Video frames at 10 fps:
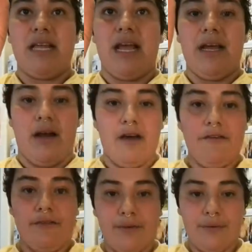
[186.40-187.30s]
I cut
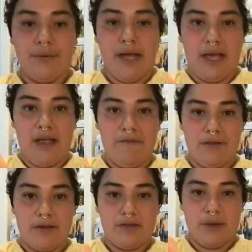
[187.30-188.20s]
off. Okay, for
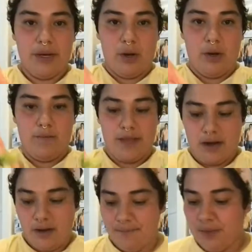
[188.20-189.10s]
those of you at home
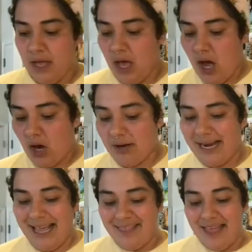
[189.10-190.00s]
there. All
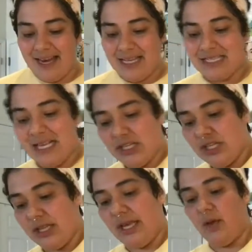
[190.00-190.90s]
right, and then
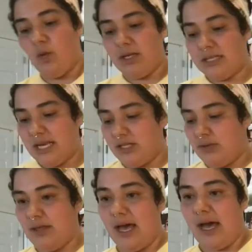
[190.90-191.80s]
essentially, once I
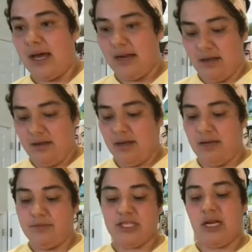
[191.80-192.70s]
do that,
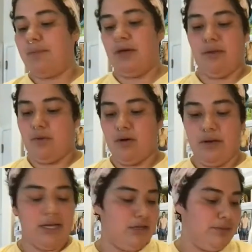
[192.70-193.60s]
I'm just going to peel them real
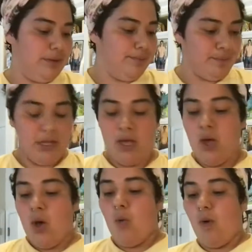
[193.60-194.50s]
quick and do them.
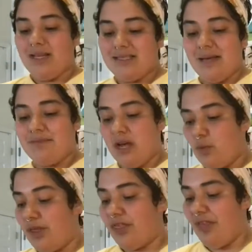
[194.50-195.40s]
Once I'm done
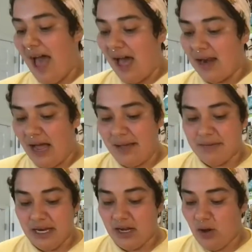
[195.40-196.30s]
with that, I'm
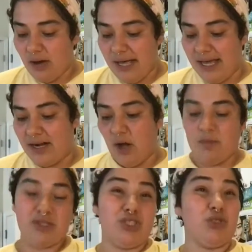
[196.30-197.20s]
going to go ahead and
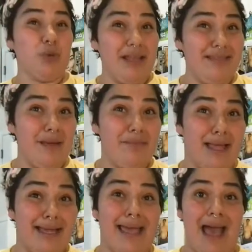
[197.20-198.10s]
almost shred them
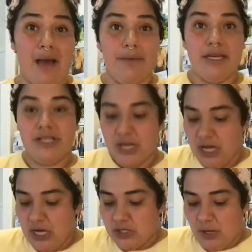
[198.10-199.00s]
like a cabbage.
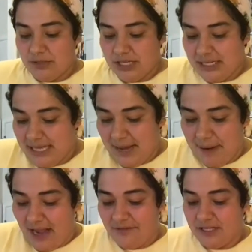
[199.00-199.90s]
So I'm just going to take
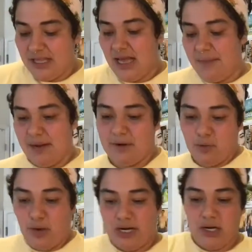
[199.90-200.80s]
my knife to them, and I'm going
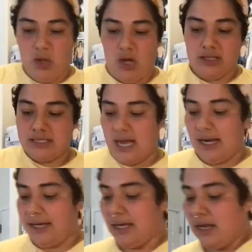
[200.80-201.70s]
to run it
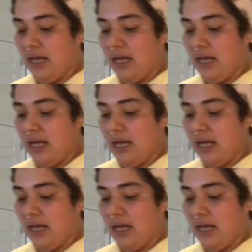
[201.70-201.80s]
alongside it.